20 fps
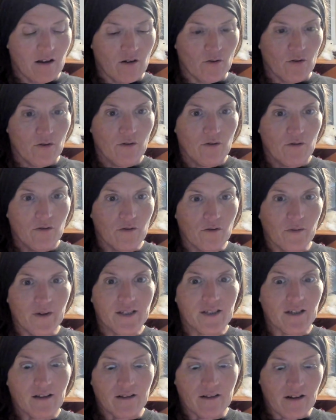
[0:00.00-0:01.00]
Ooh,
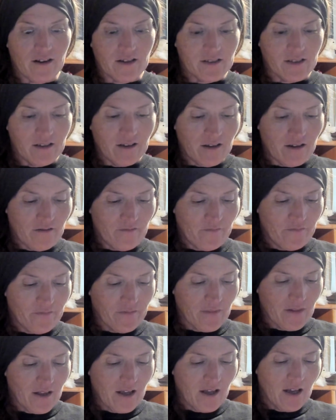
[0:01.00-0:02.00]
what's a closet?
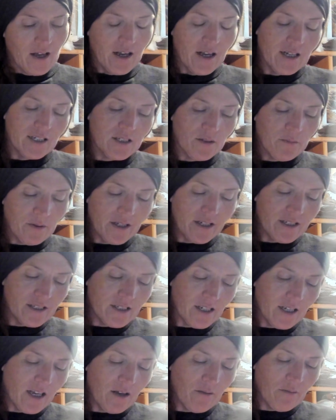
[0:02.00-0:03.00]
It's a place
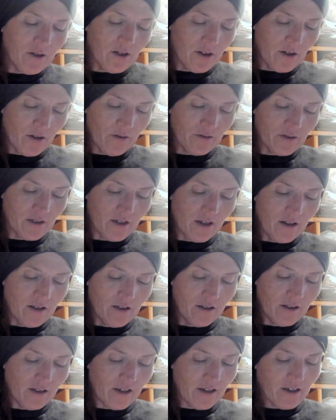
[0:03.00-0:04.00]
to keep clothes.
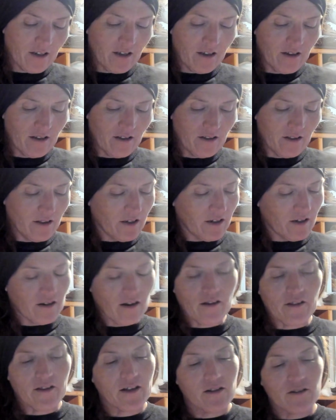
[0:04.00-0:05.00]
Look at
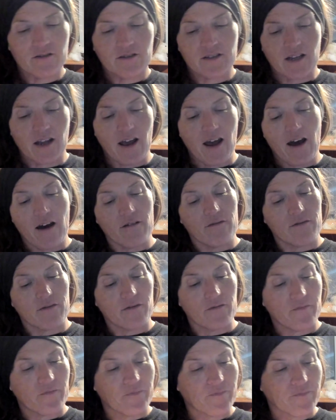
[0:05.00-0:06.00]
all the clothes I have.
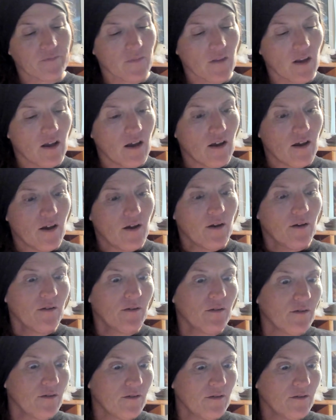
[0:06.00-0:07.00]

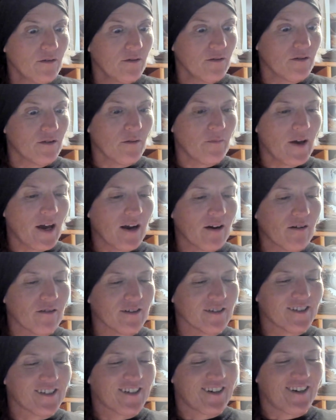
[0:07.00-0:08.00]
Ooh, the
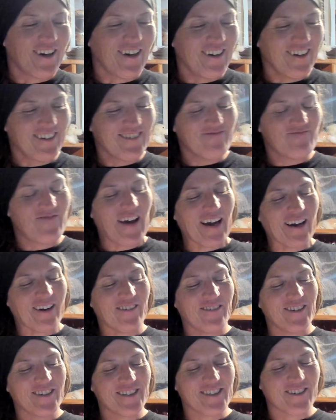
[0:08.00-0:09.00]

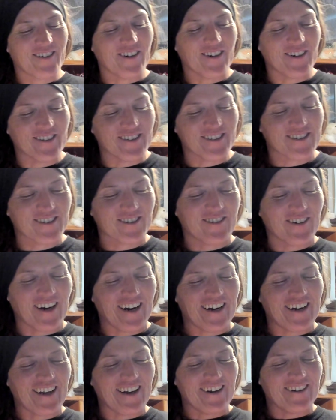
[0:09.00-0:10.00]
backwoods girls
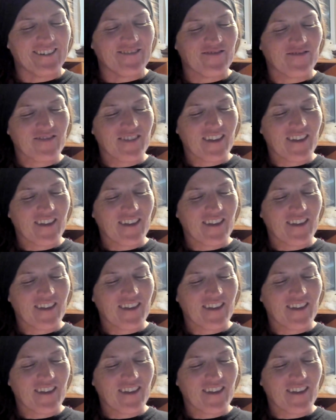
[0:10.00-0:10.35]
cried out.